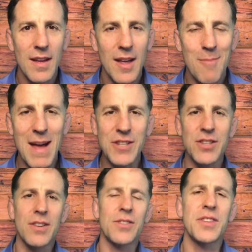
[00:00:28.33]
Imagine
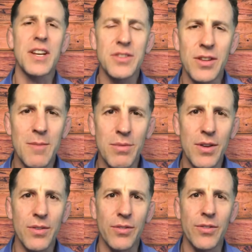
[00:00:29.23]
you're sexually
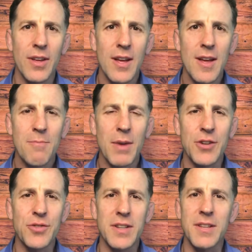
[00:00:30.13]
abused by
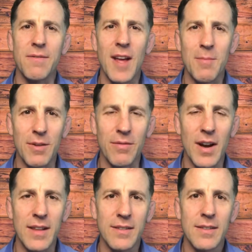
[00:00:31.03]
trusted family
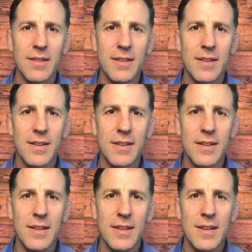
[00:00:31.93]
friends.
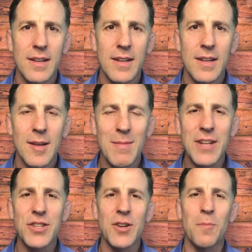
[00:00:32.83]

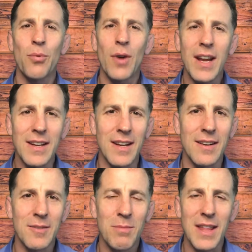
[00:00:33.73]
Imagine you're pregnant
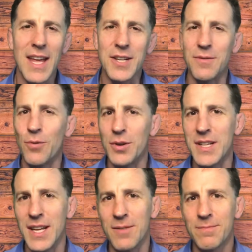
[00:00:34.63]
by the age of
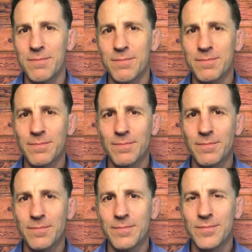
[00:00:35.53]
14.
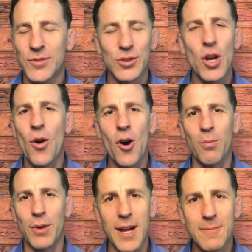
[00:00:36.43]
There's no hope,
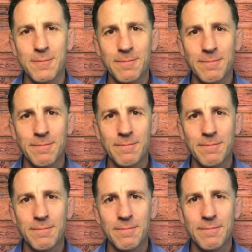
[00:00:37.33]
right?
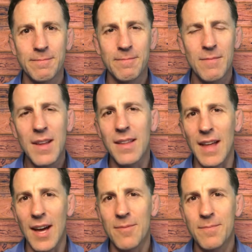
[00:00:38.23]
Think of that.